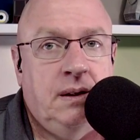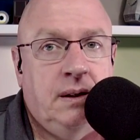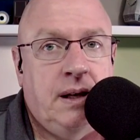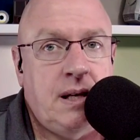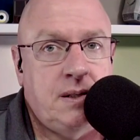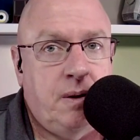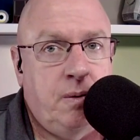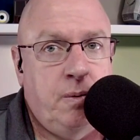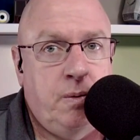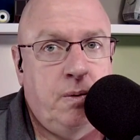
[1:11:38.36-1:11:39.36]
Yeah,
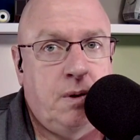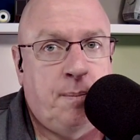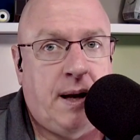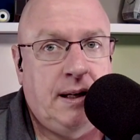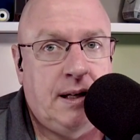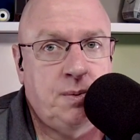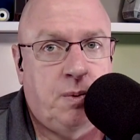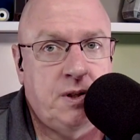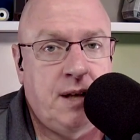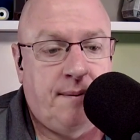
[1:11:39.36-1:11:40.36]
so the podcast
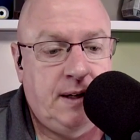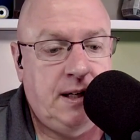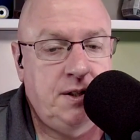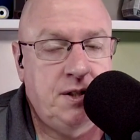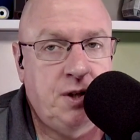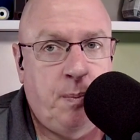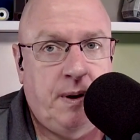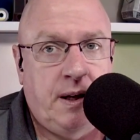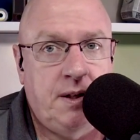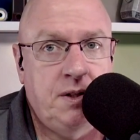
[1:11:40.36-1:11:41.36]
awards nominations open
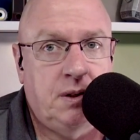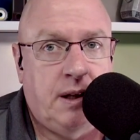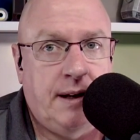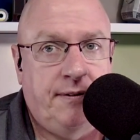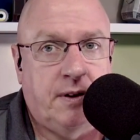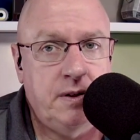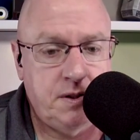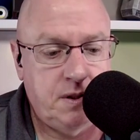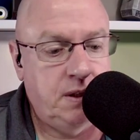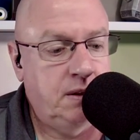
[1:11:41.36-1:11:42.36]
on July
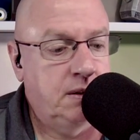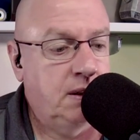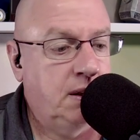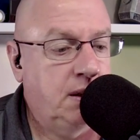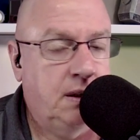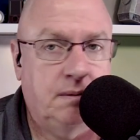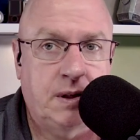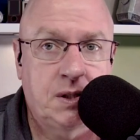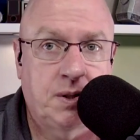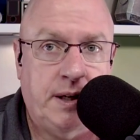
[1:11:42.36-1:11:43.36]
1st. Uh,
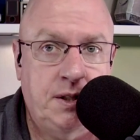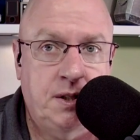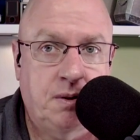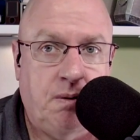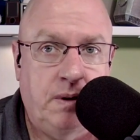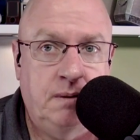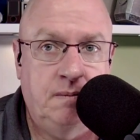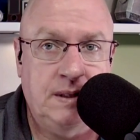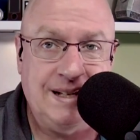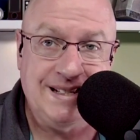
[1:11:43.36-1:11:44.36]
registration's going
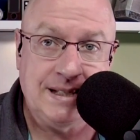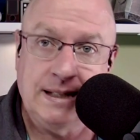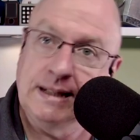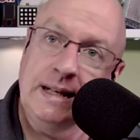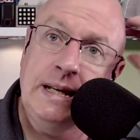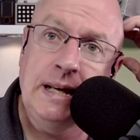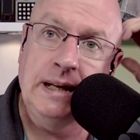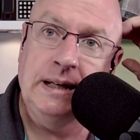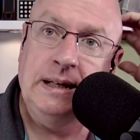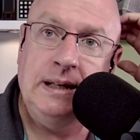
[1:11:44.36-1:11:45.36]
decently
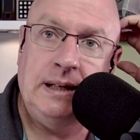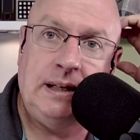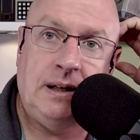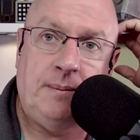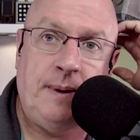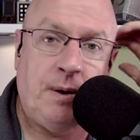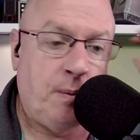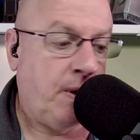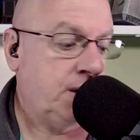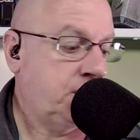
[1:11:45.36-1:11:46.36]
it'll be a
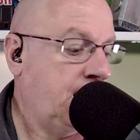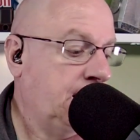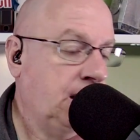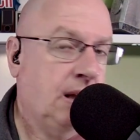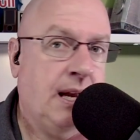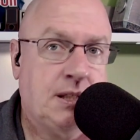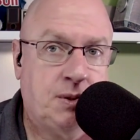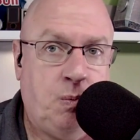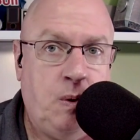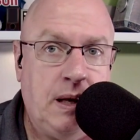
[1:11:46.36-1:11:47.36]
rush like the last
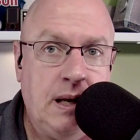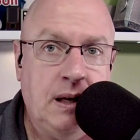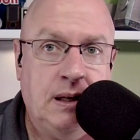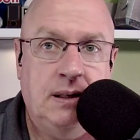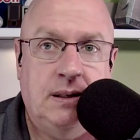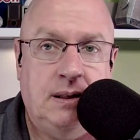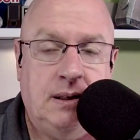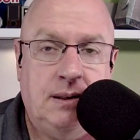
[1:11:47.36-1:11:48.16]
week uh,